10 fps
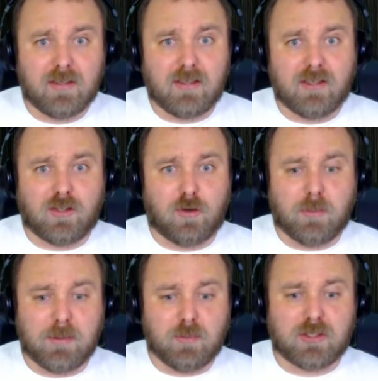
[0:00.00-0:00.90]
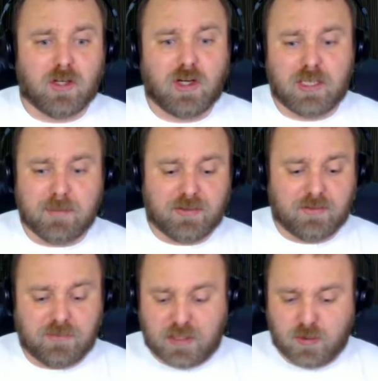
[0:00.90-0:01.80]
You know, I mean, we're talking about the
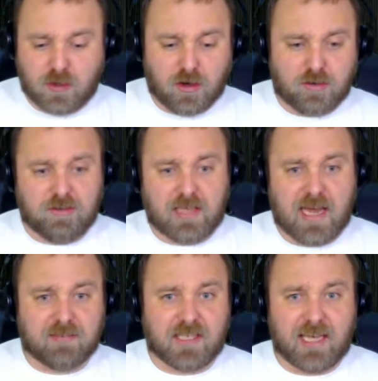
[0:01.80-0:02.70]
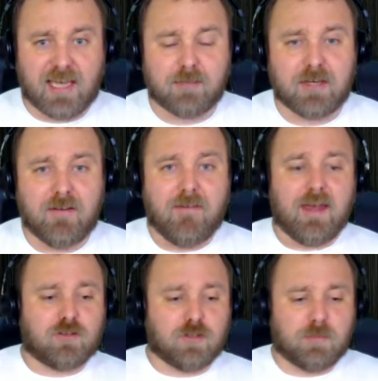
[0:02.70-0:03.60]
video cards you'd have to get. I mean,
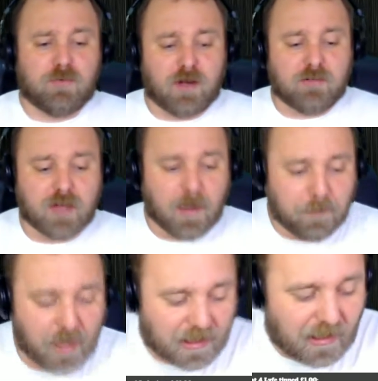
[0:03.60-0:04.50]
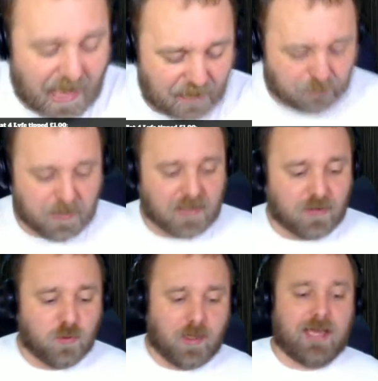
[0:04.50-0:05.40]
I'll tell you before, I've got a classmate
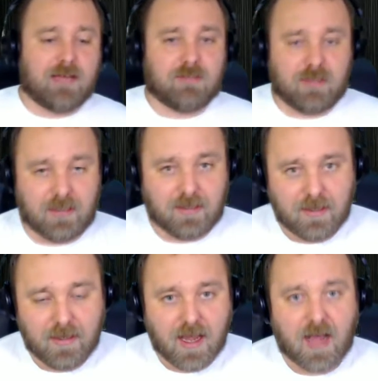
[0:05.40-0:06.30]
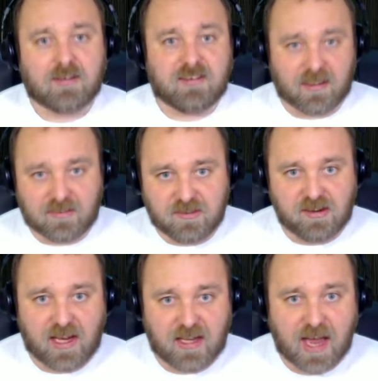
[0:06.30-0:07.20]
who has a 6th
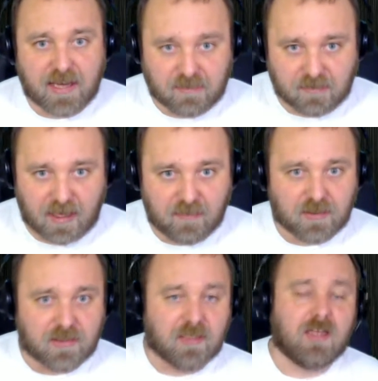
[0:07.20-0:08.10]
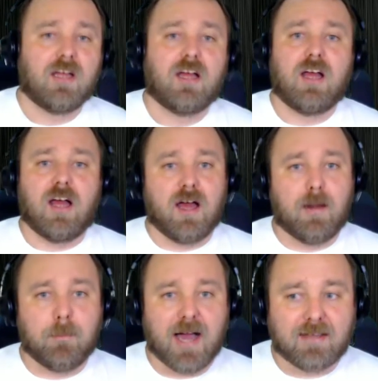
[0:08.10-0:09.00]
gen i7, a
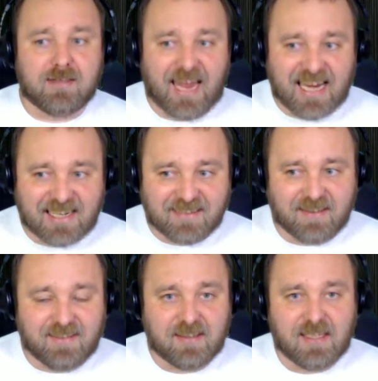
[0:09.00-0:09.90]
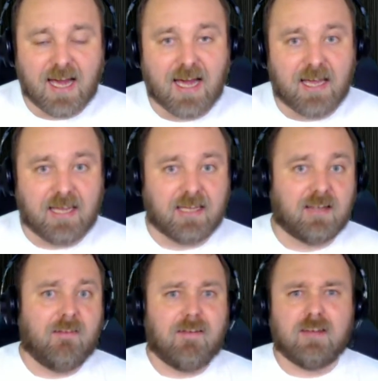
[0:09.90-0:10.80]
1080 Ti,
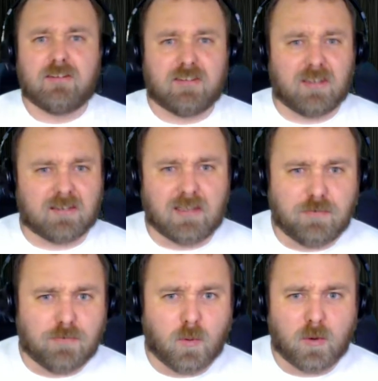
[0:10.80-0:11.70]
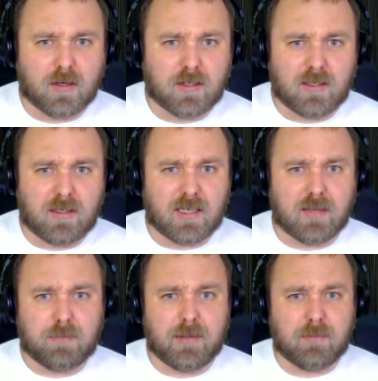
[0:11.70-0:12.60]
64
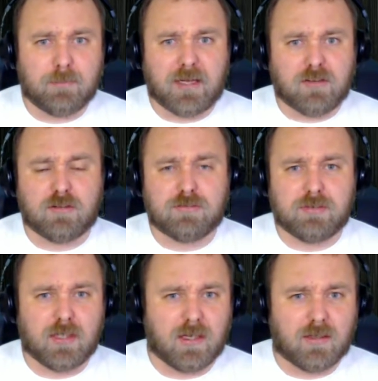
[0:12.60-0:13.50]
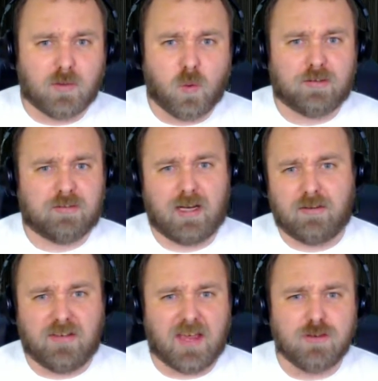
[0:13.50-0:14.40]
gigabytes of Corsair
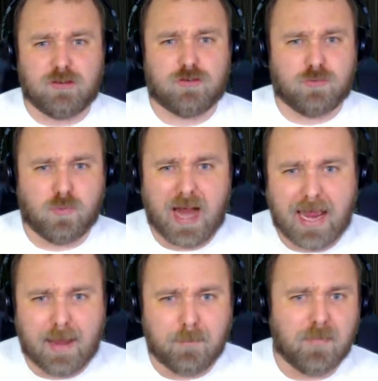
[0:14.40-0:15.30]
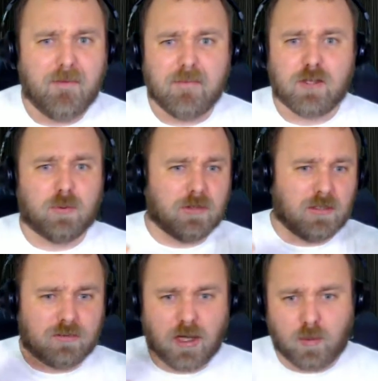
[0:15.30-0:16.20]
Vengeance RAM. You know,
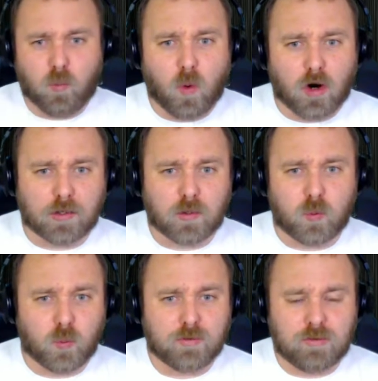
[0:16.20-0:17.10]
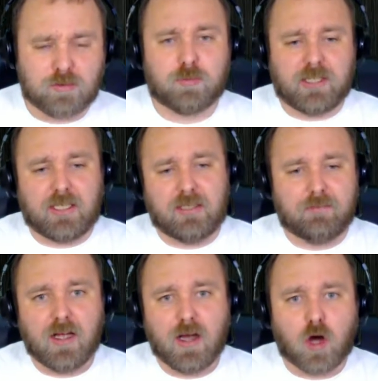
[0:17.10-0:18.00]
he's got it water cooled, just with a
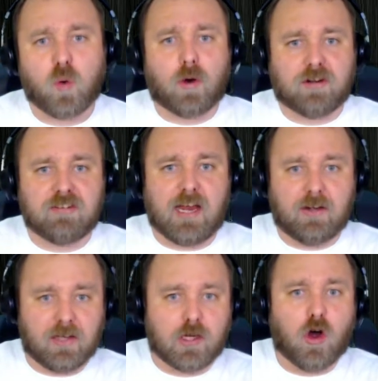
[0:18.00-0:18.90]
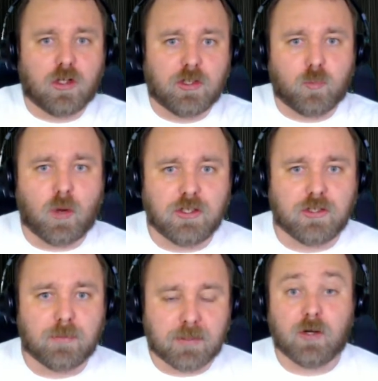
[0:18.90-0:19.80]
Corsair like all-in-one unit, but